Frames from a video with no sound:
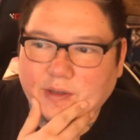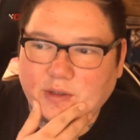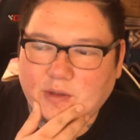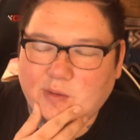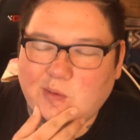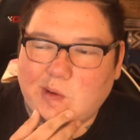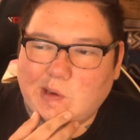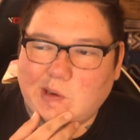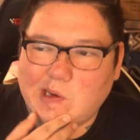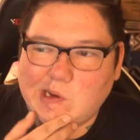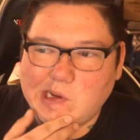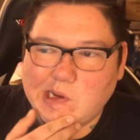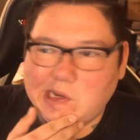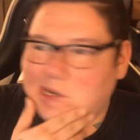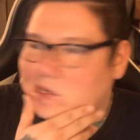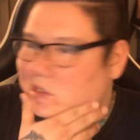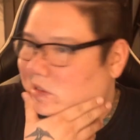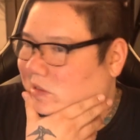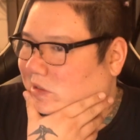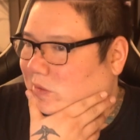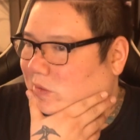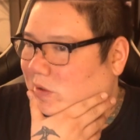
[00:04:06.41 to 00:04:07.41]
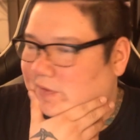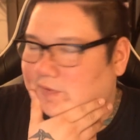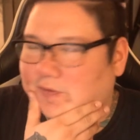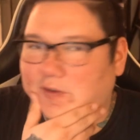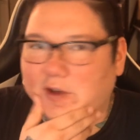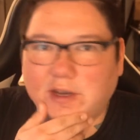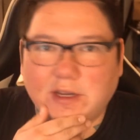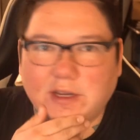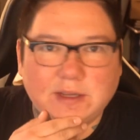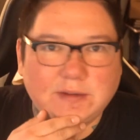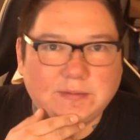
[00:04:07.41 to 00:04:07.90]
quite
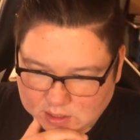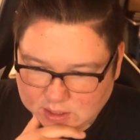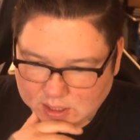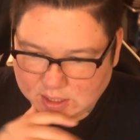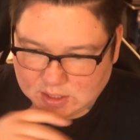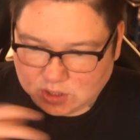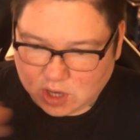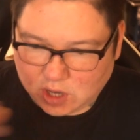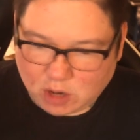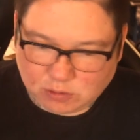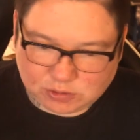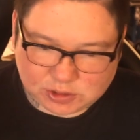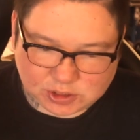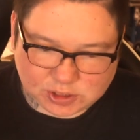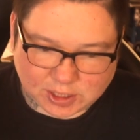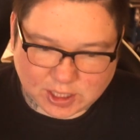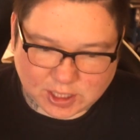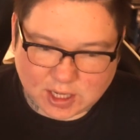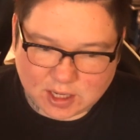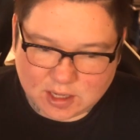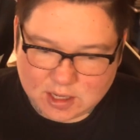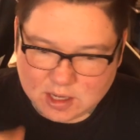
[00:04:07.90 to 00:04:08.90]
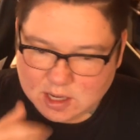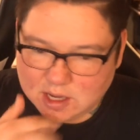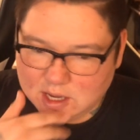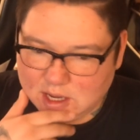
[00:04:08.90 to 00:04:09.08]
funny, is hosting it.